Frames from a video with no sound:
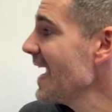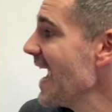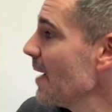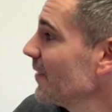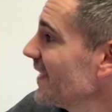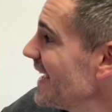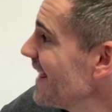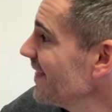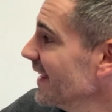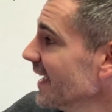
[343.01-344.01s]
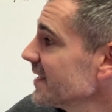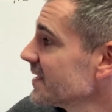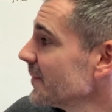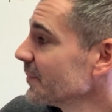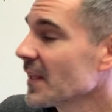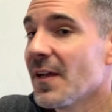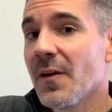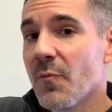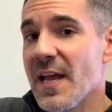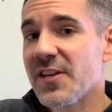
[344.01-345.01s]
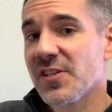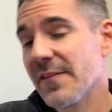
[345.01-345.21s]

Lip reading: And within this, we actually